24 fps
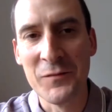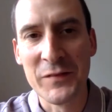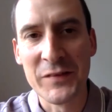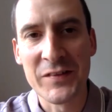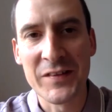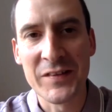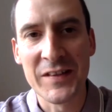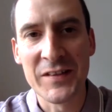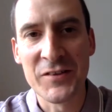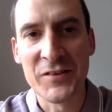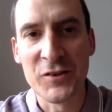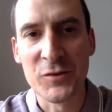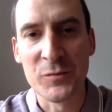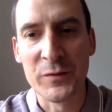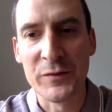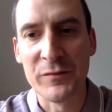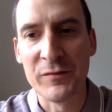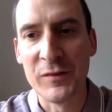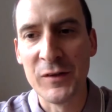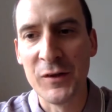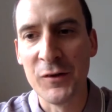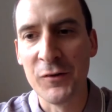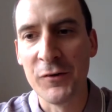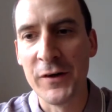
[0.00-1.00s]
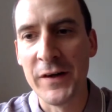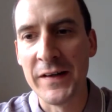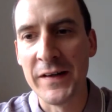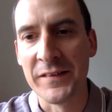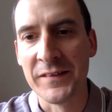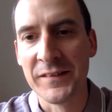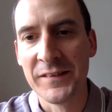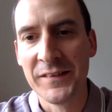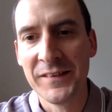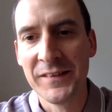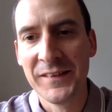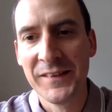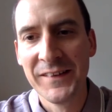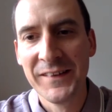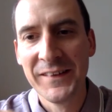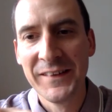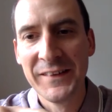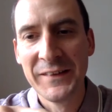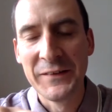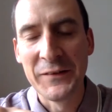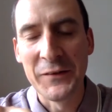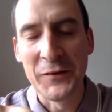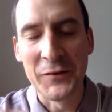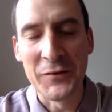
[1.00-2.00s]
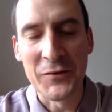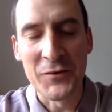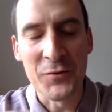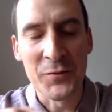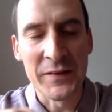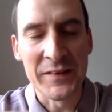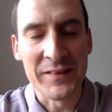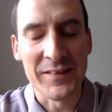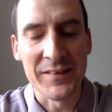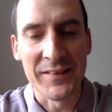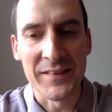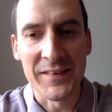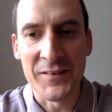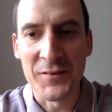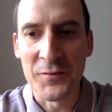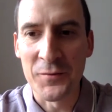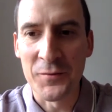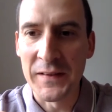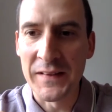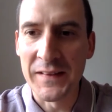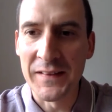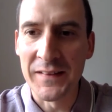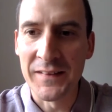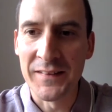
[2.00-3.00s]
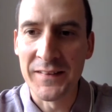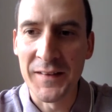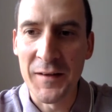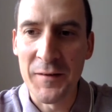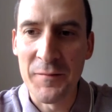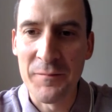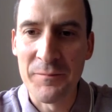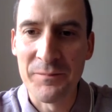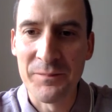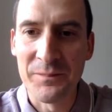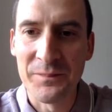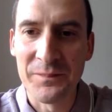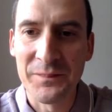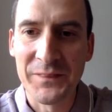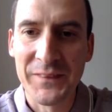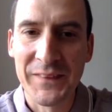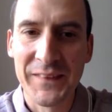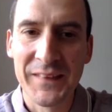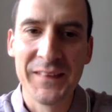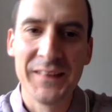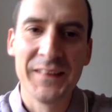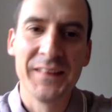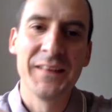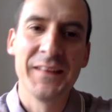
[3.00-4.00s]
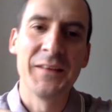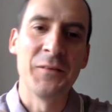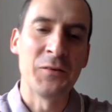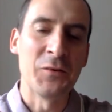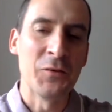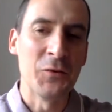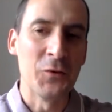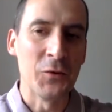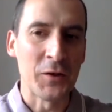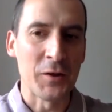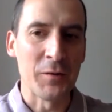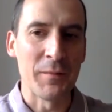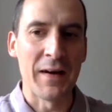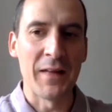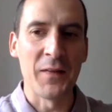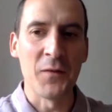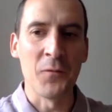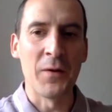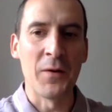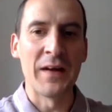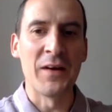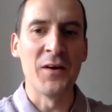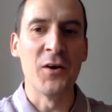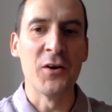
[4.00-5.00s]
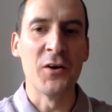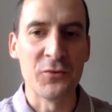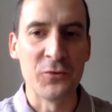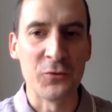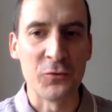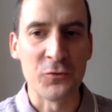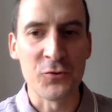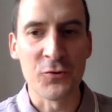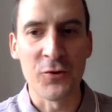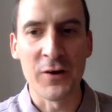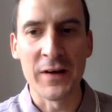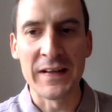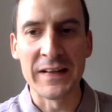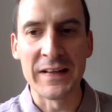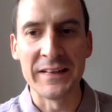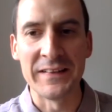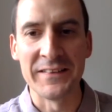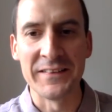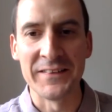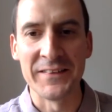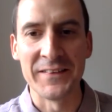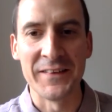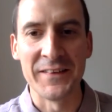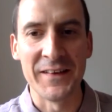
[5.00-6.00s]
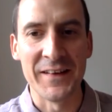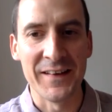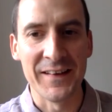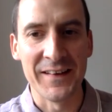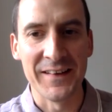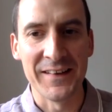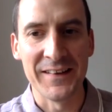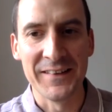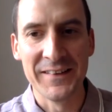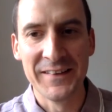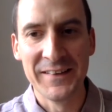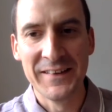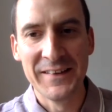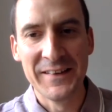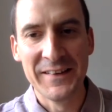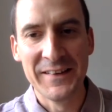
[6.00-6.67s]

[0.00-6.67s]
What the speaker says: conversation with Loren on Twitter this week. He was talking about the way Arsenal trained, and I